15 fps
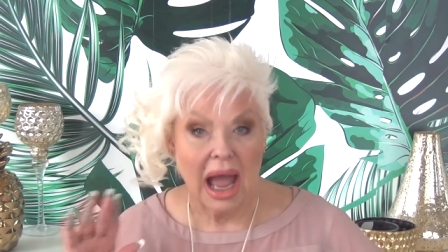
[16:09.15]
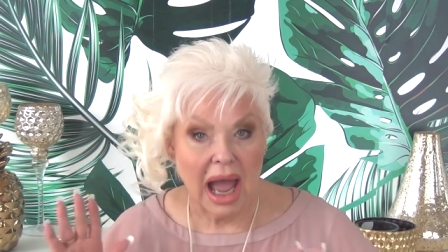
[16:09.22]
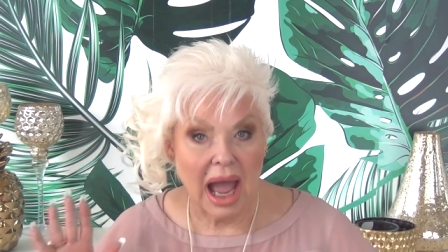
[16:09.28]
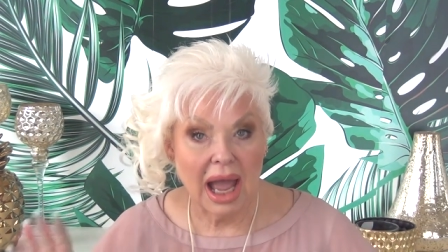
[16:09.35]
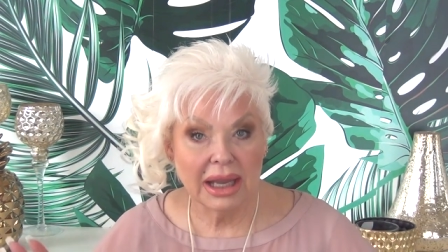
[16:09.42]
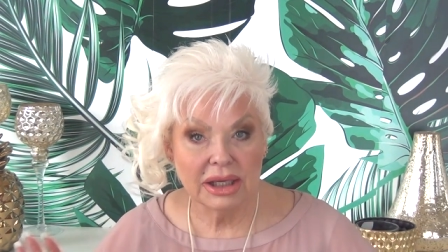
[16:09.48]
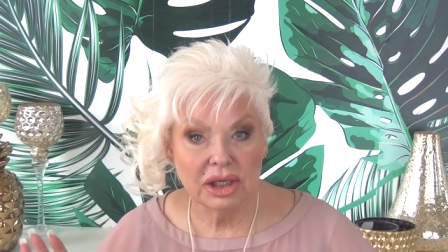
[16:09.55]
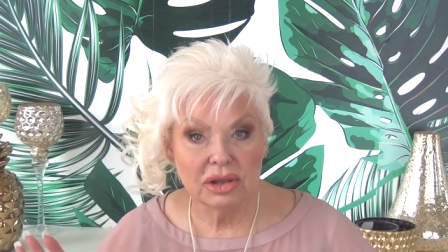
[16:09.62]

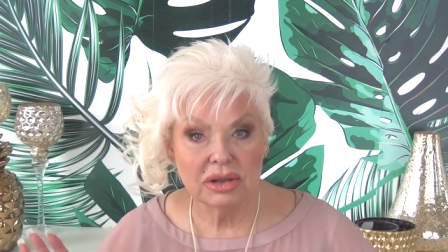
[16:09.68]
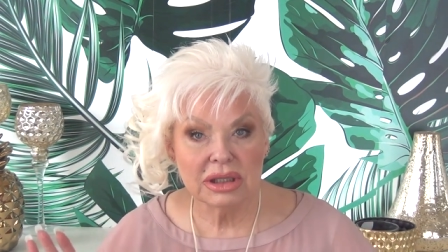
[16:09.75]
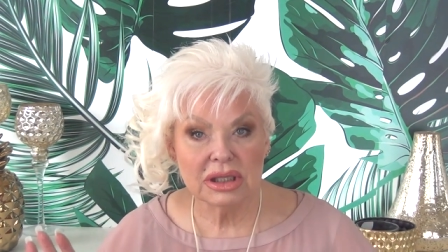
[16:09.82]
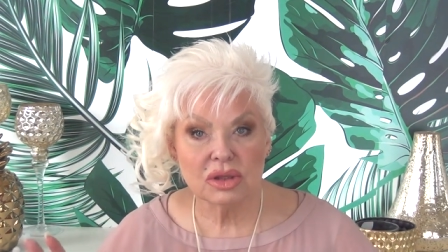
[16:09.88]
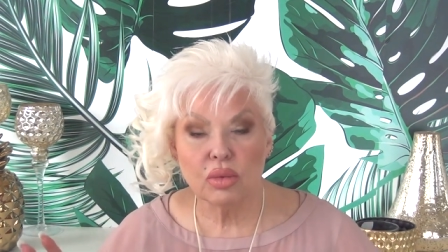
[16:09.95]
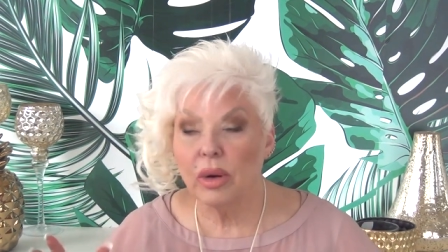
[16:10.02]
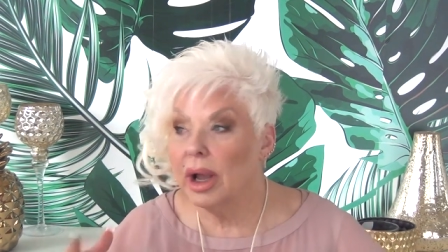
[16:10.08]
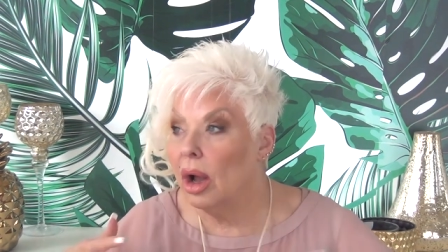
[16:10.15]
I use
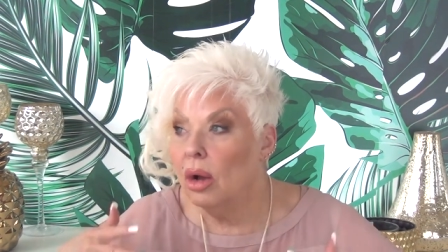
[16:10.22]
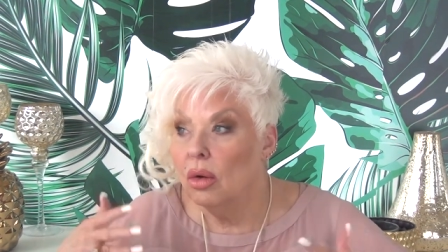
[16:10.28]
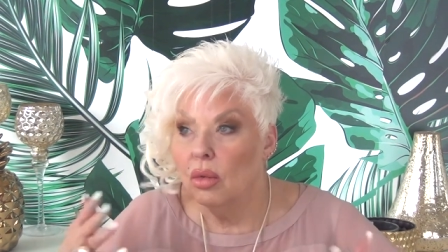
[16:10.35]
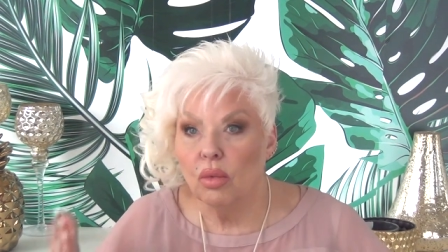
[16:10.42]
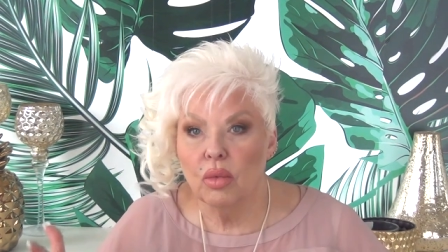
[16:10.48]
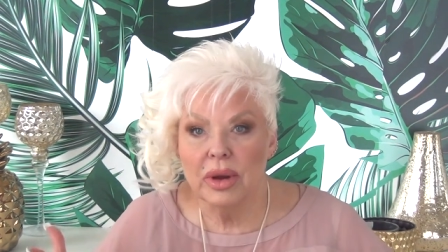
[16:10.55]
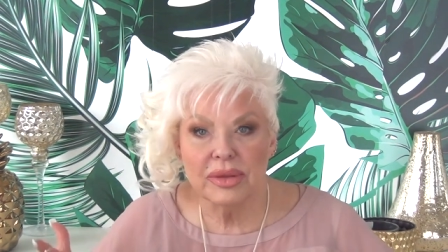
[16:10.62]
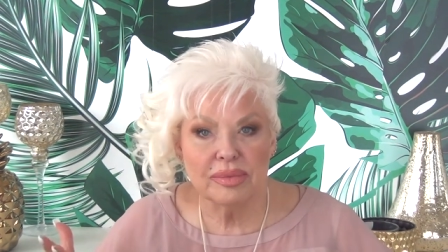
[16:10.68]
as well
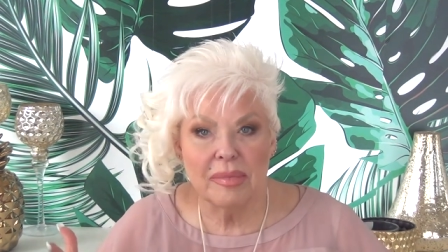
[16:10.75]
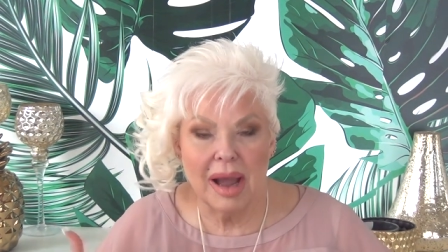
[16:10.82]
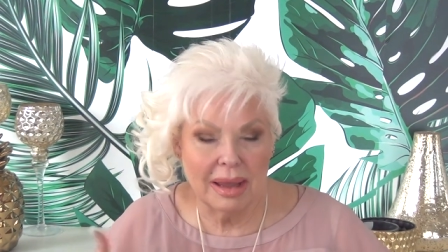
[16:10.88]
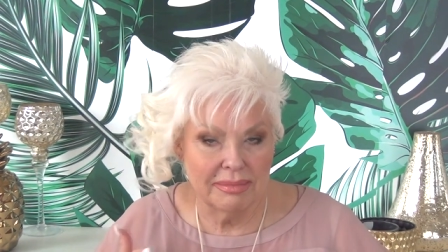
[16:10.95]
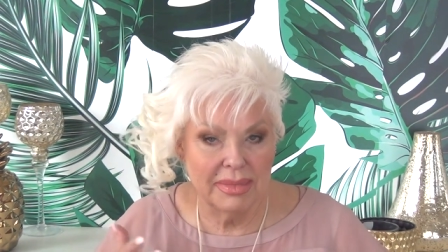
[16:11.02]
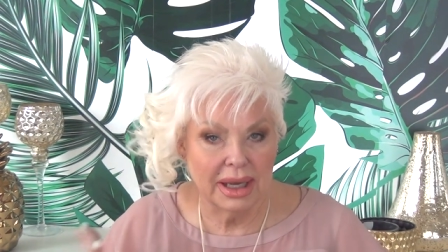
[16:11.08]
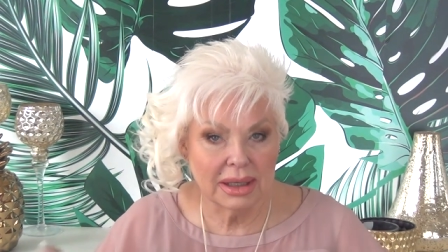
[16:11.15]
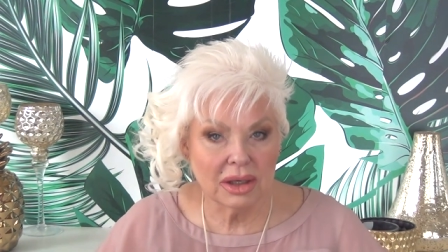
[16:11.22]
with
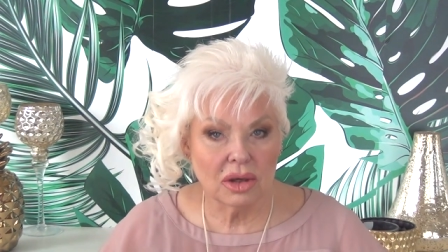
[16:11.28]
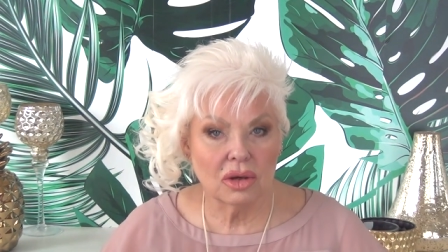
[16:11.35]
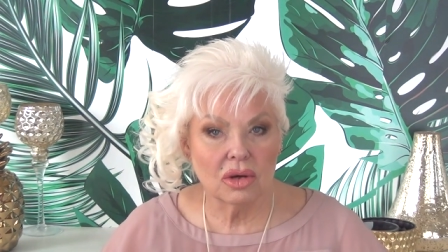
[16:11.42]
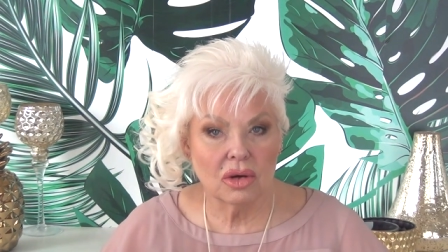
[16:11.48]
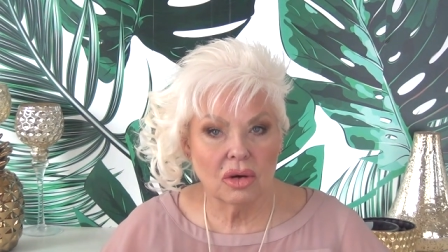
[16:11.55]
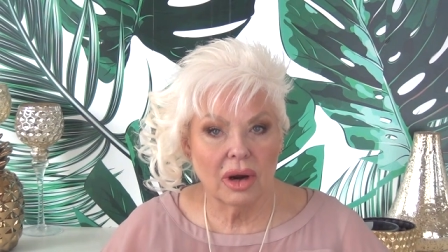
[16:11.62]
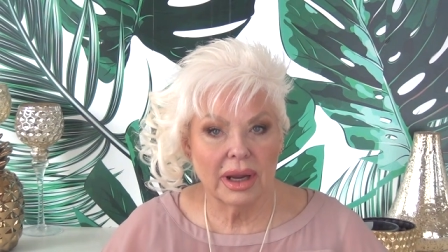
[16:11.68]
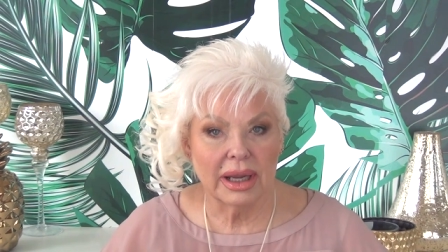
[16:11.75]
my medical
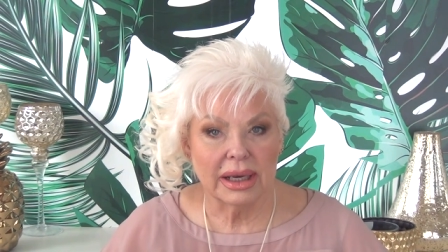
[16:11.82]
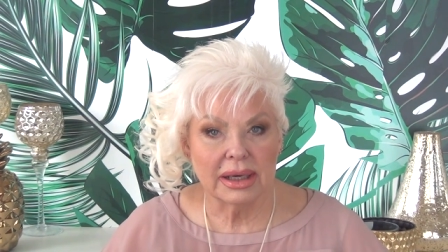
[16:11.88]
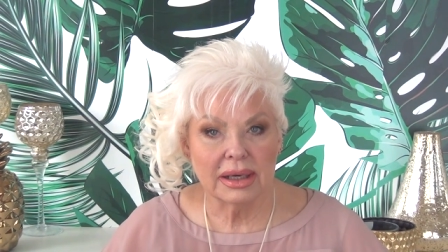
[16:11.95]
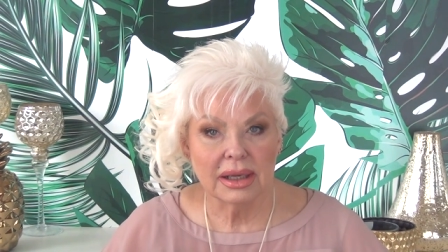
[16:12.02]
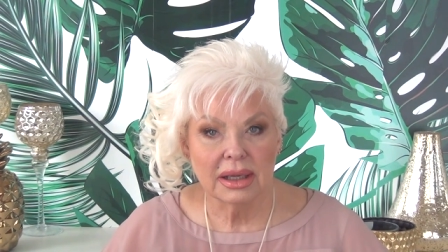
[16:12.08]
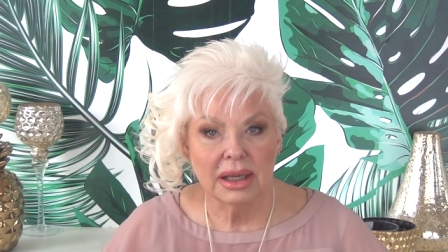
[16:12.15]
grade.